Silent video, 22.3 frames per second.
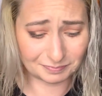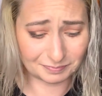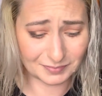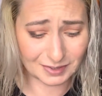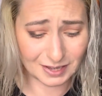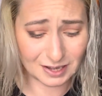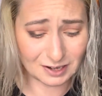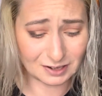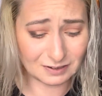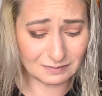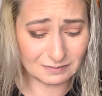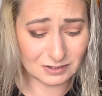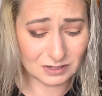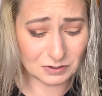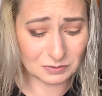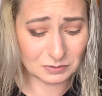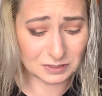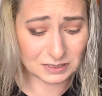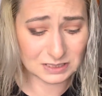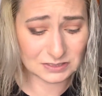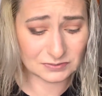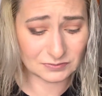I don't even know
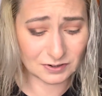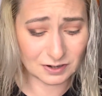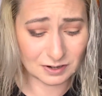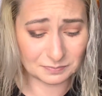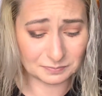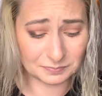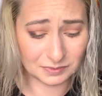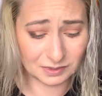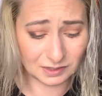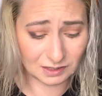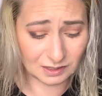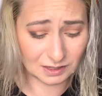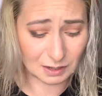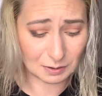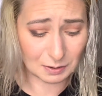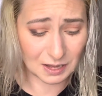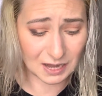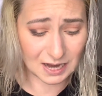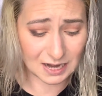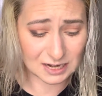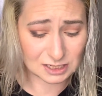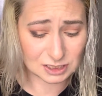what it's from, an
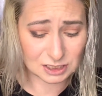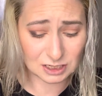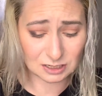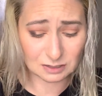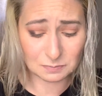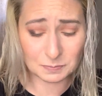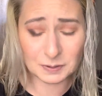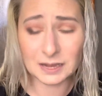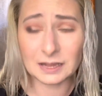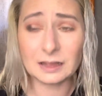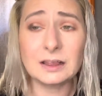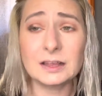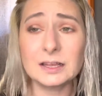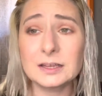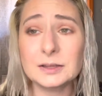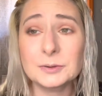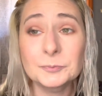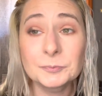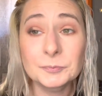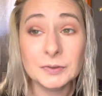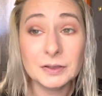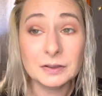eyeshadow palette.
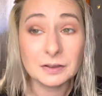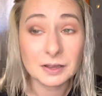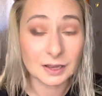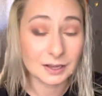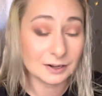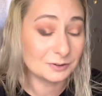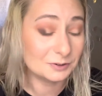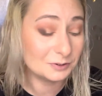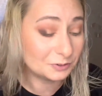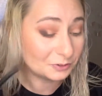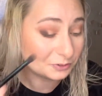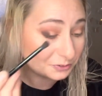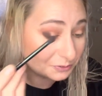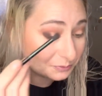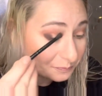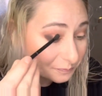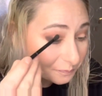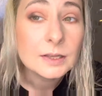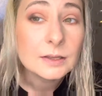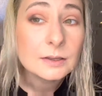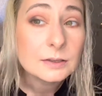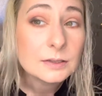I don't know.
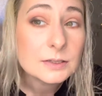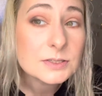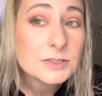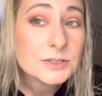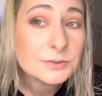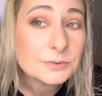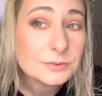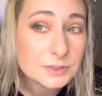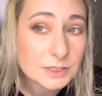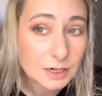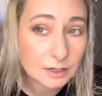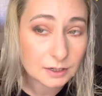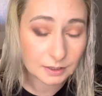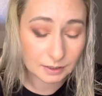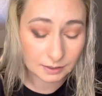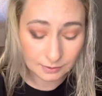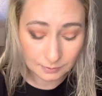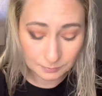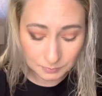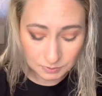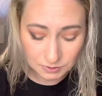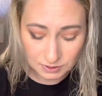It's so dark, it
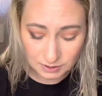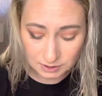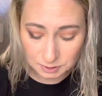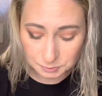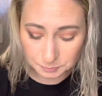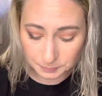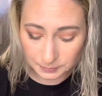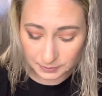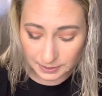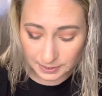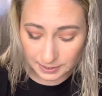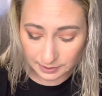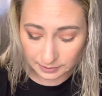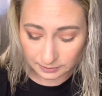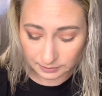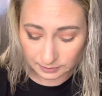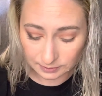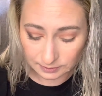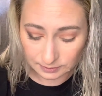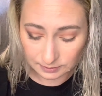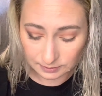almost looks black.